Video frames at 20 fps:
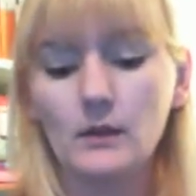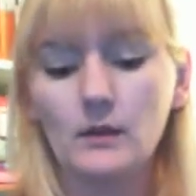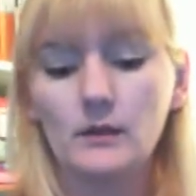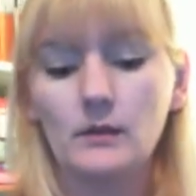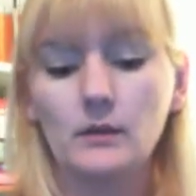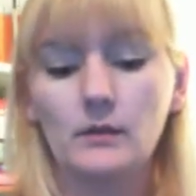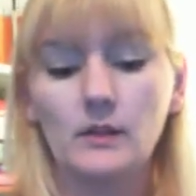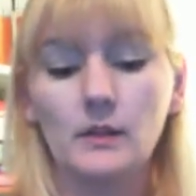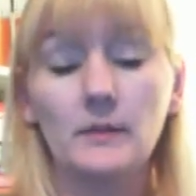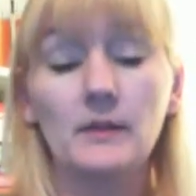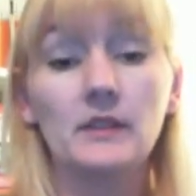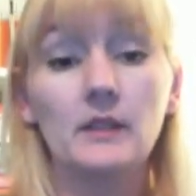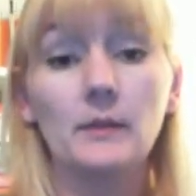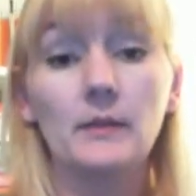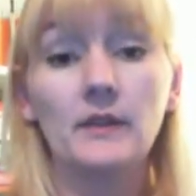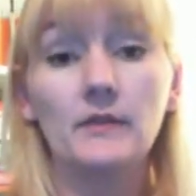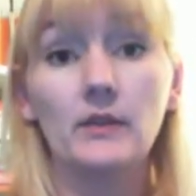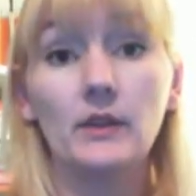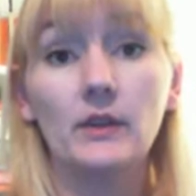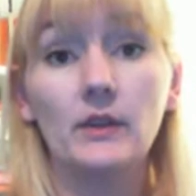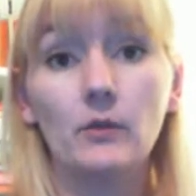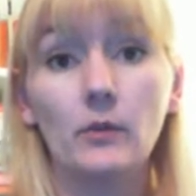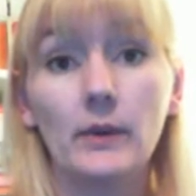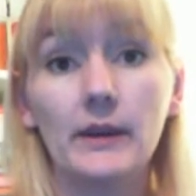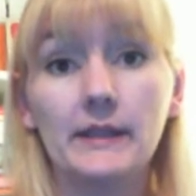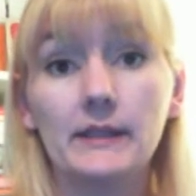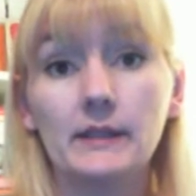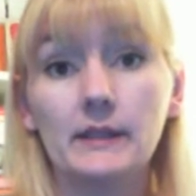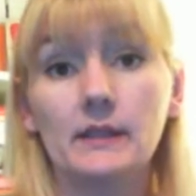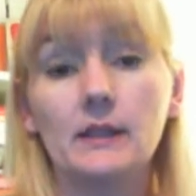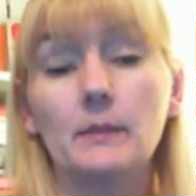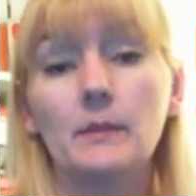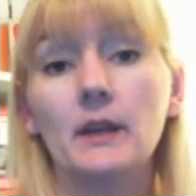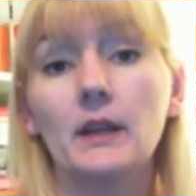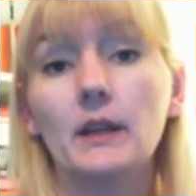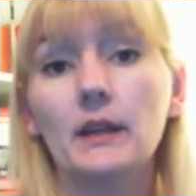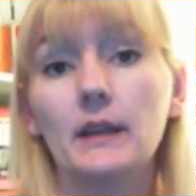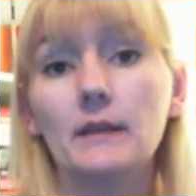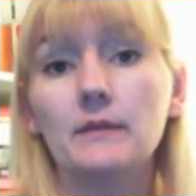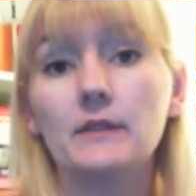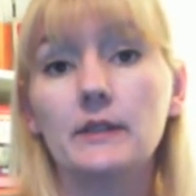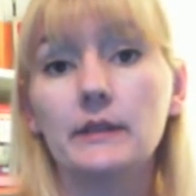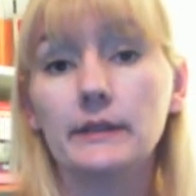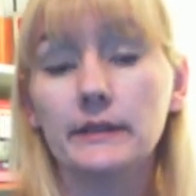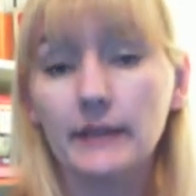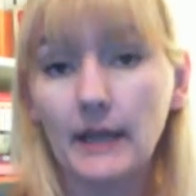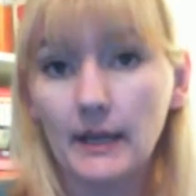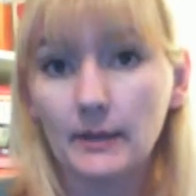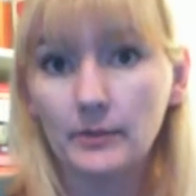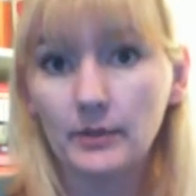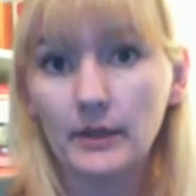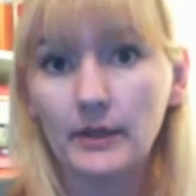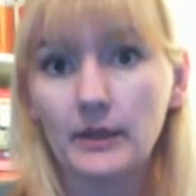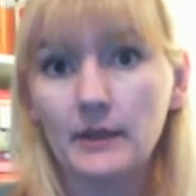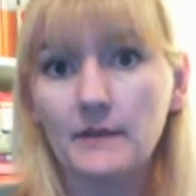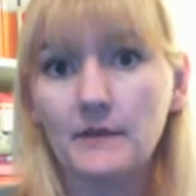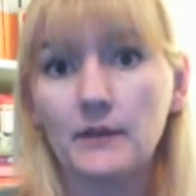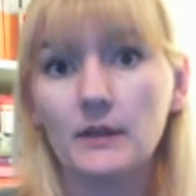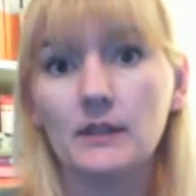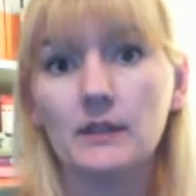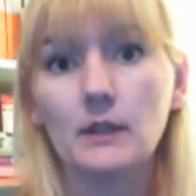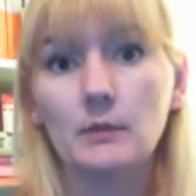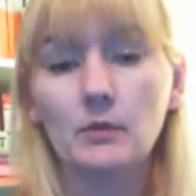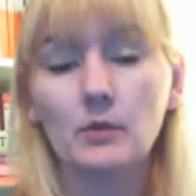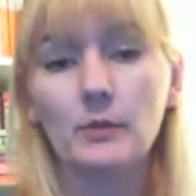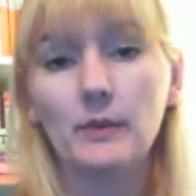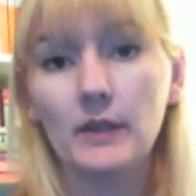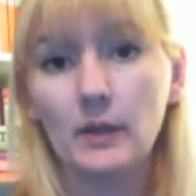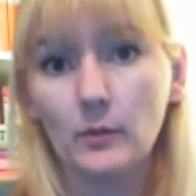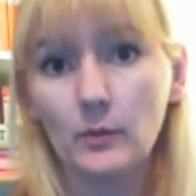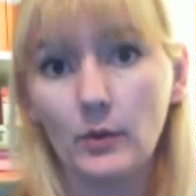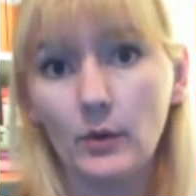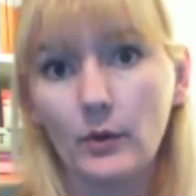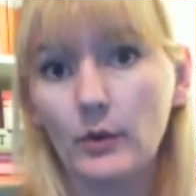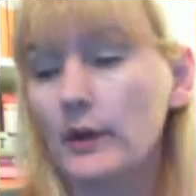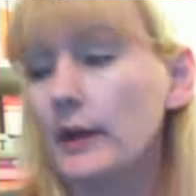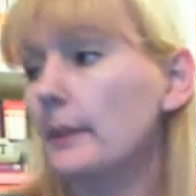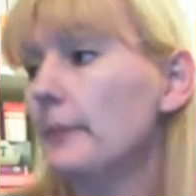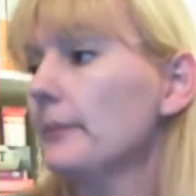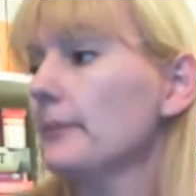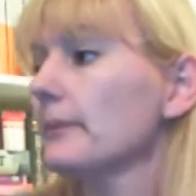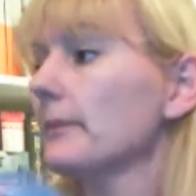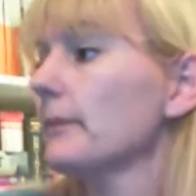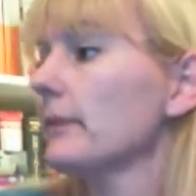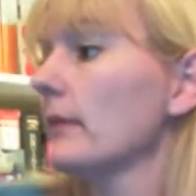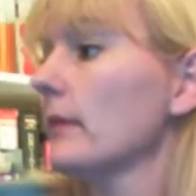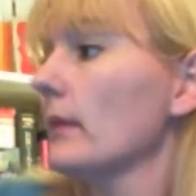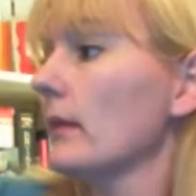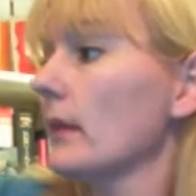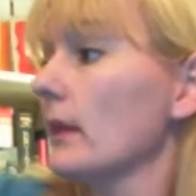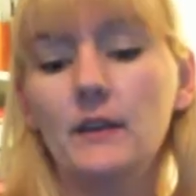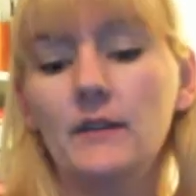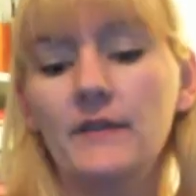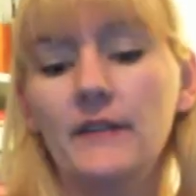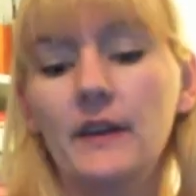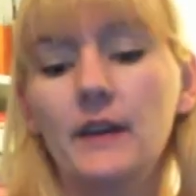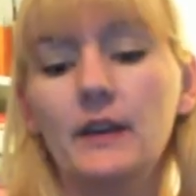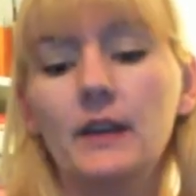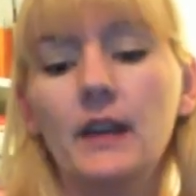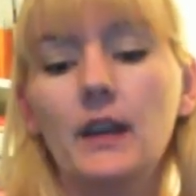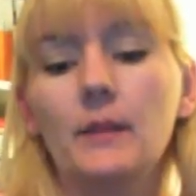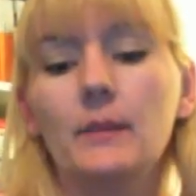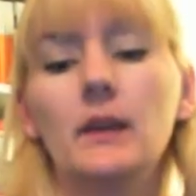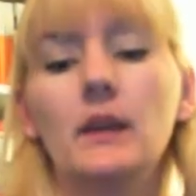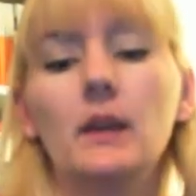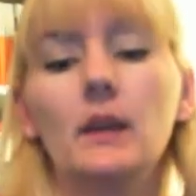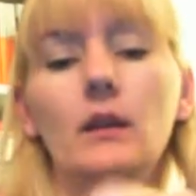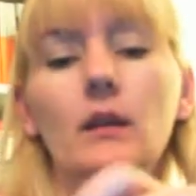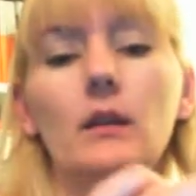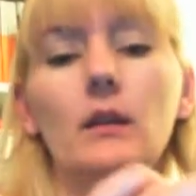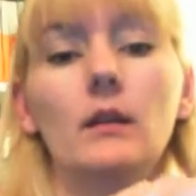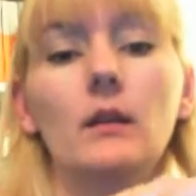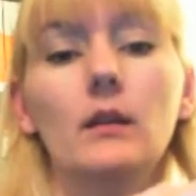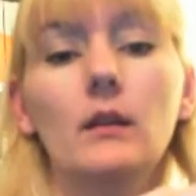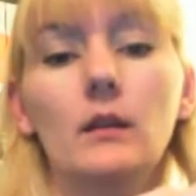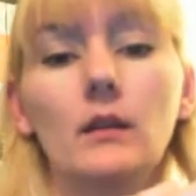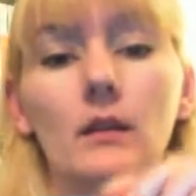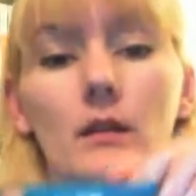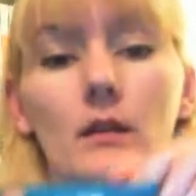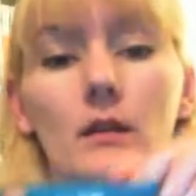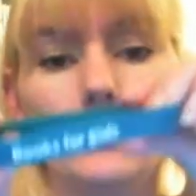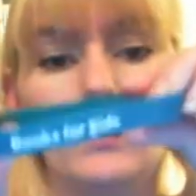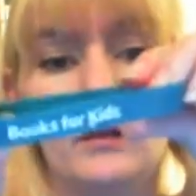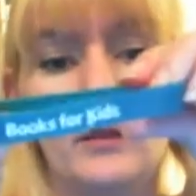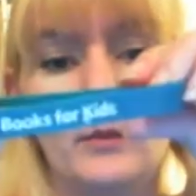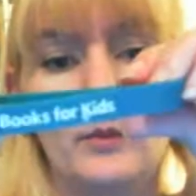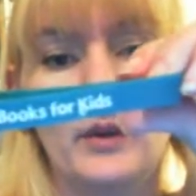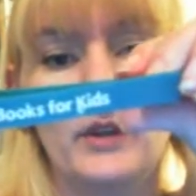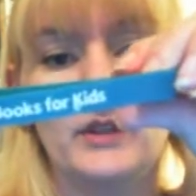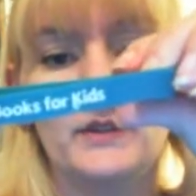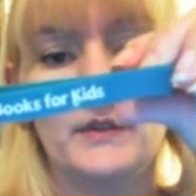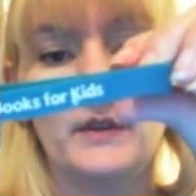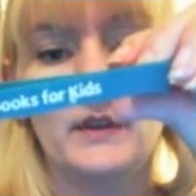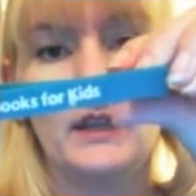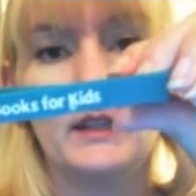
So some of these are going to be for giveaways and some I'm going to give to the library for the summer reading program. And Fair gave me Books for